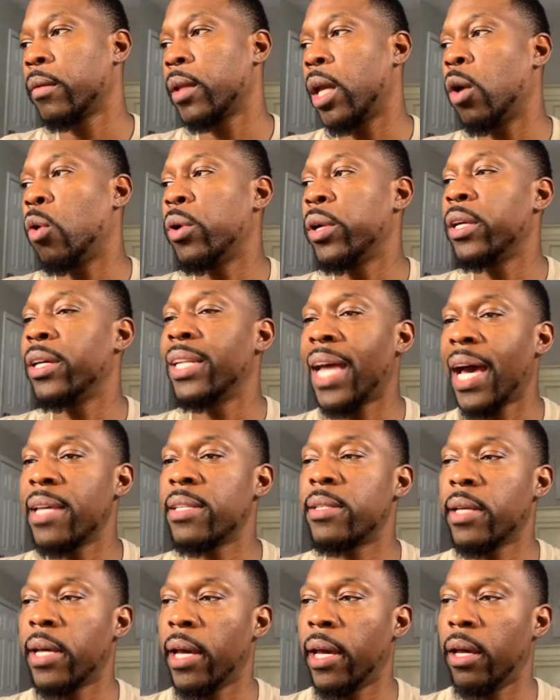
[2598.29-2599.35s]
And what are your
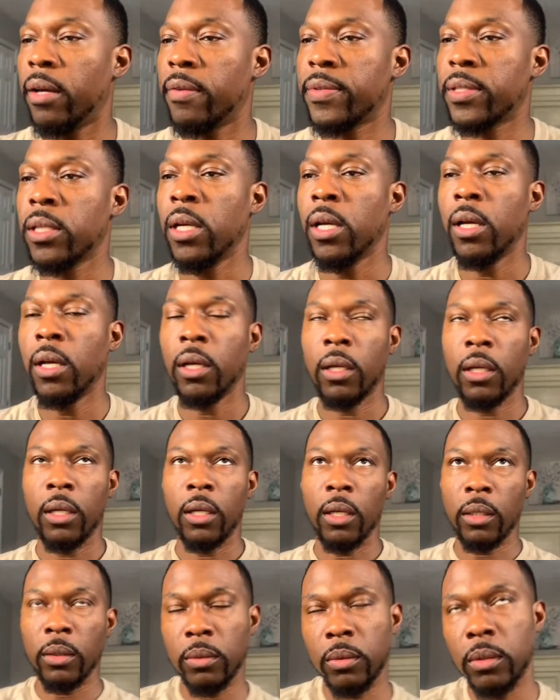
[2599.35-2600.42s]
nice-to-haves?
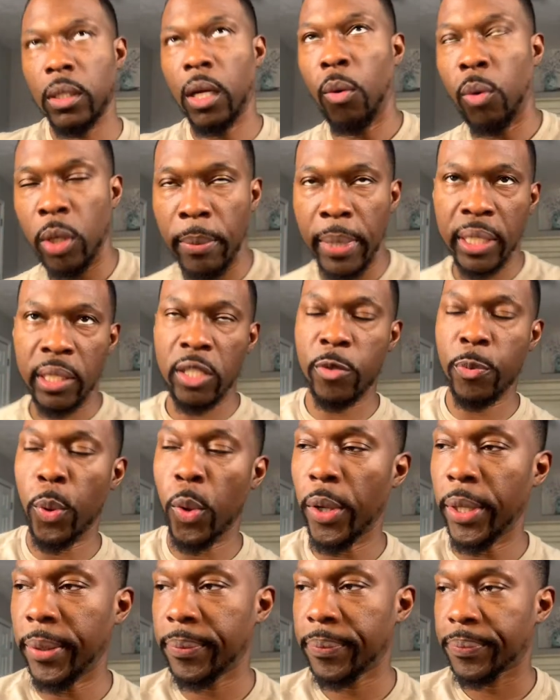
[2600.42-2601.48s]
I want to make this point.